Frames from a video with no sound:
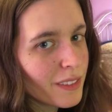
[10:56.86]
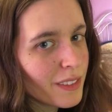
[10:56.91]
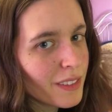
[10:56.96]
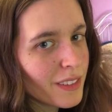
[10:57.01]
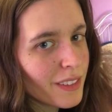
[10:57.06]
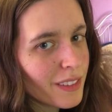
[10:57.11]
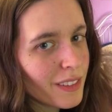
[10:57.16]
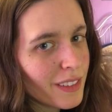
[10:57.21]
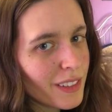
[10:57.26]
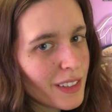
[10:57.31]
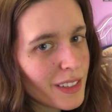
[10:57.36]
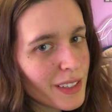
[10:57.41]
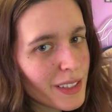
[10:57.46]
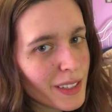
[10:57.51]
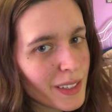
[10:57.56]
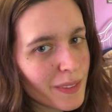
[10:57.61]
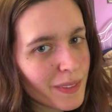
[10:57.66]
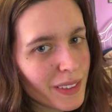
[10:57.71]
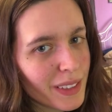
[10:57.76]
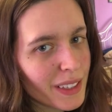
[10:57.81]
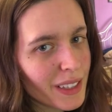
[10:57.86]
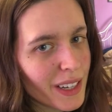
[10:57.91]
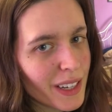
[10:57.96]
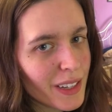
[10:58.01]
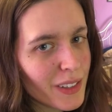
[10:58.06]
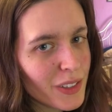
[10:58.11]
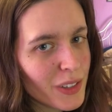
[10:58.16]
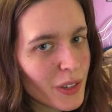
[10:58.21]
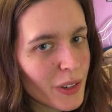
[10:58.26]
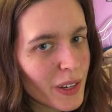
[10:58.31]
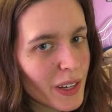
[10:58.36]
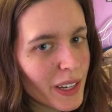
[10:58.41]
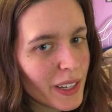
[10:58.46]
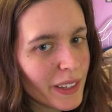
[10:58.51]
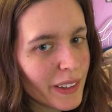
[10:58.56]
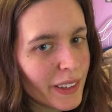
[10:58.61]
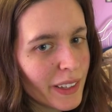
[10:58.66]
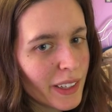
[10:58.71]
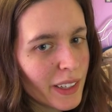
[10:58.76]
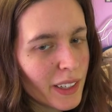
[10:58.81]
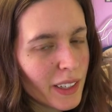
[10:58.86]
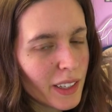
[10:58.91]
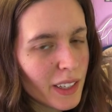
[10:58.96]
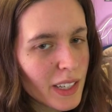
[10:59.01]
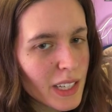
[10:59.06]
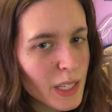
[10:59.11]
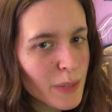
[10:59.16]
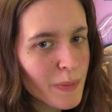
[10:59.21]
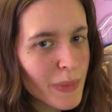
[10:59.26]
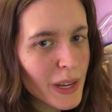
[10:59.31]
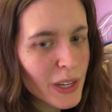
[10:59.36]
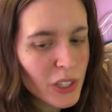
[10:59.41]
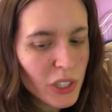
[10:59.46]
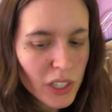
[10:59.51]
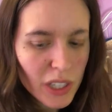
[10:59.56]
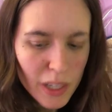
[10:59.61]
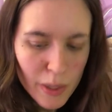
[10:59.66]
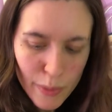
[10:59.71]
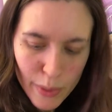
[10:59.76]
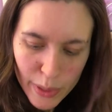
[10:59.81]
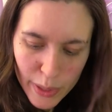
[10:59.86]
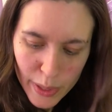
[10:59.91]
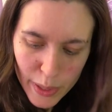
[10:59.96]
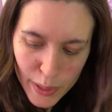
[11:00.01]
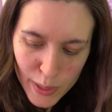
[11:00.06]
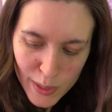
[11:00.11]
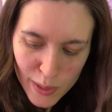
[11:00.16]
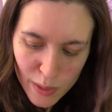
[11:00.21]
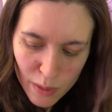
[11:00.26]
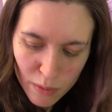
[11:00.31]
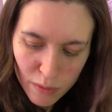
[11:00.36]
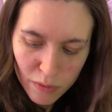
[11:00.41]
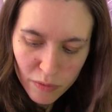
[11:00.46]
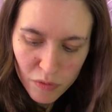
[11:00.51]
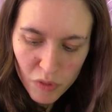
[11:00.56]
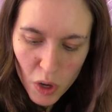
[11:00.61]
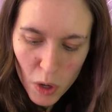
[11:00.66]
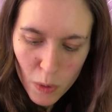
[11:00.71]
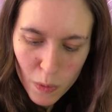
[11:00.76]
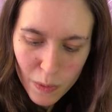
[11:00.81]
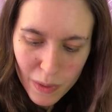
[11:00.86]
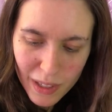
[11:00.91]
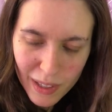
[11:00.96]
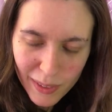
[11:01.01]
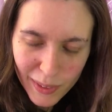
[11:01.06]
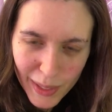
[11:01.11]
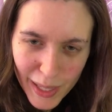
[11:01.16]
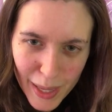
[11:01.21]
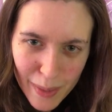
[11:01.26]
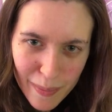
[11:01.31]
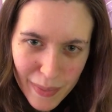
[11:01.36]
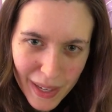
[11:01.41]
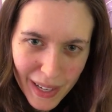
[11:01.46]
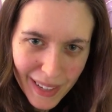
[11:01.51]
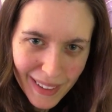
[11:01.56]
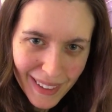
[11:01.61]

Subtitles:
It's just something I enjoy, especially with this new phone clamp I